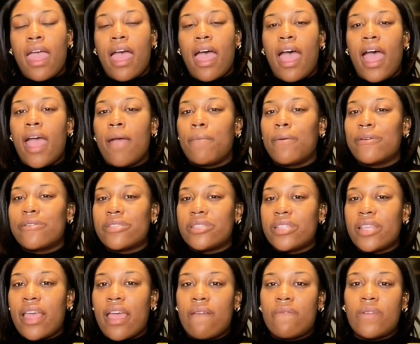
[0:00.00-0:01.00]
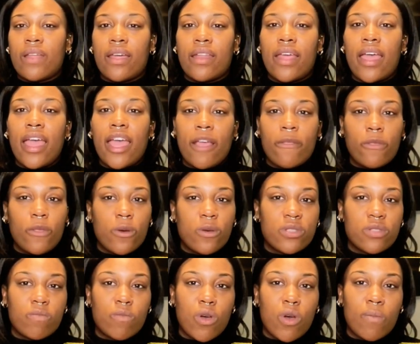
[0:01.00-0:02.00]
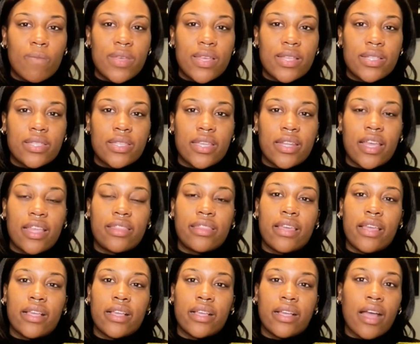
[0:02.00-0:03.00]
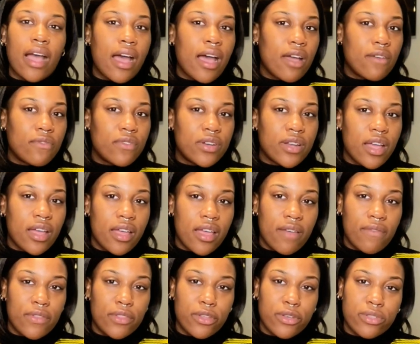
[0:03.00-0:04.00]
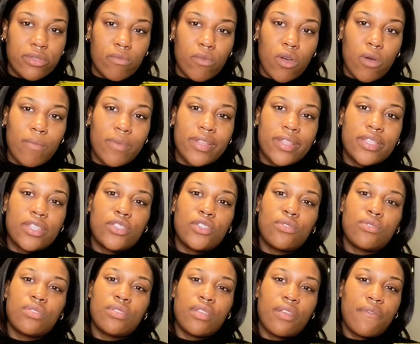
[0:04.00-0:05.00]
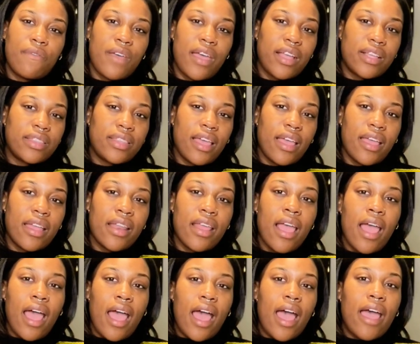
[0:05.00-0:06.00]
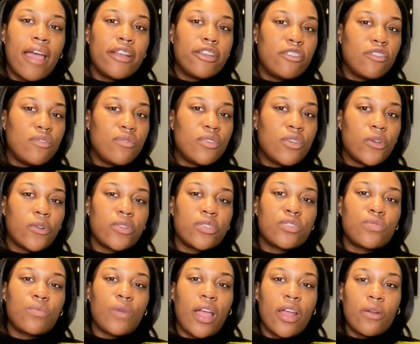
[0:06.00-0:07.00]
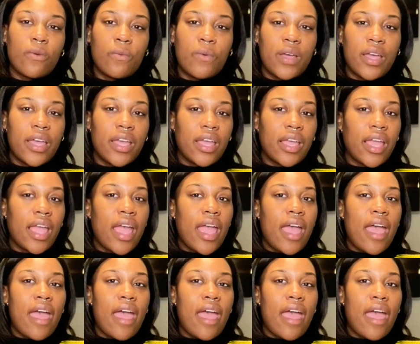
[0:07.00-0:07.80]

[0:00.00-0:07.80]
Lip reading: I personally have not had those moments, and I thank God for not having those moments, due to the fact that I do notice right away